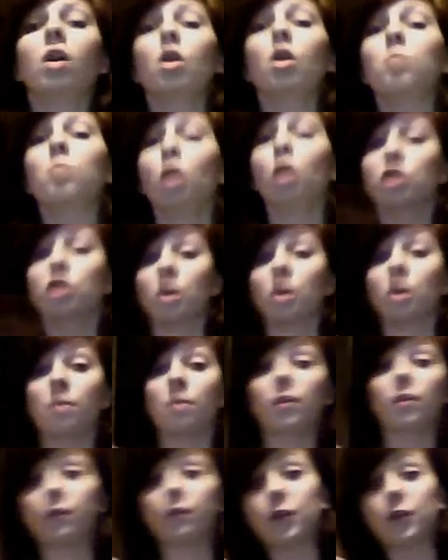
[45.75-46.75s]
But on top of the
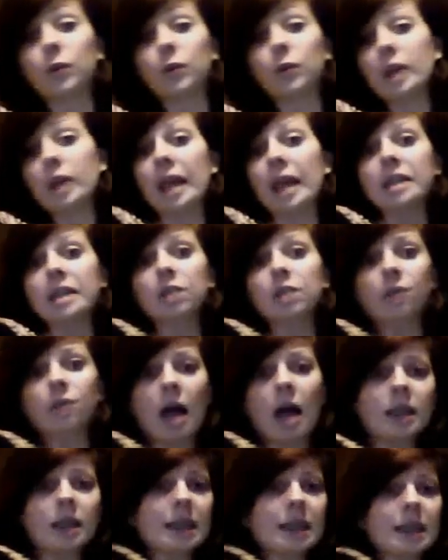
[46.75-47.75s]
food and lazing around
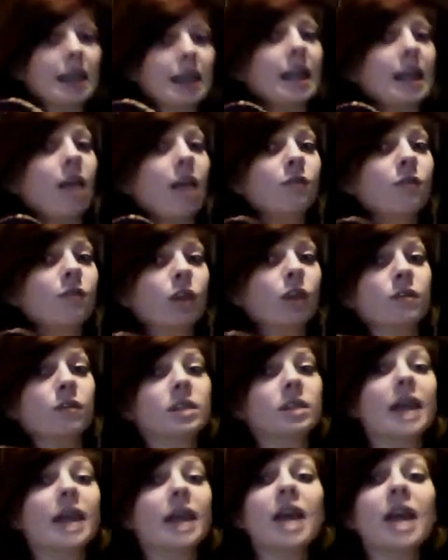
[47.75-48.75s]
and eating leftovers, at the
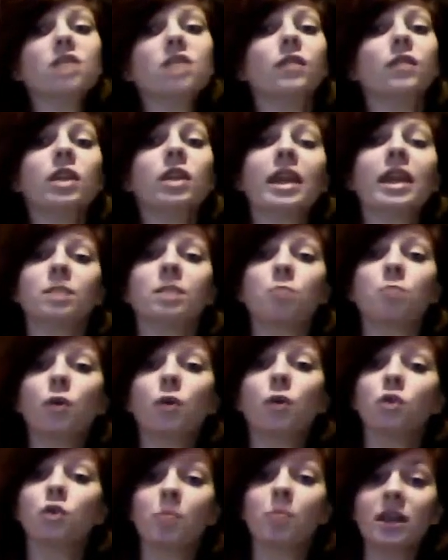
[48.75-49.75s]
end of it, you get to put on your
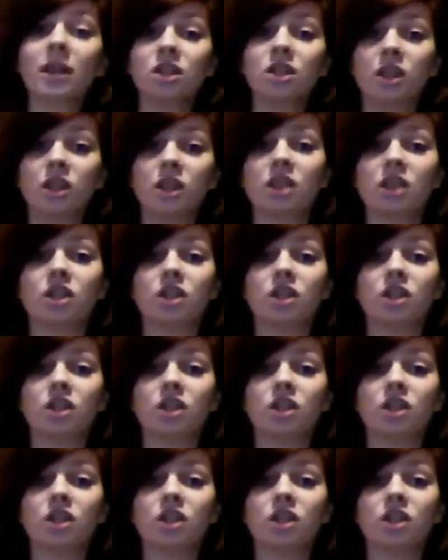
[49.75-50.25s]
best jeans and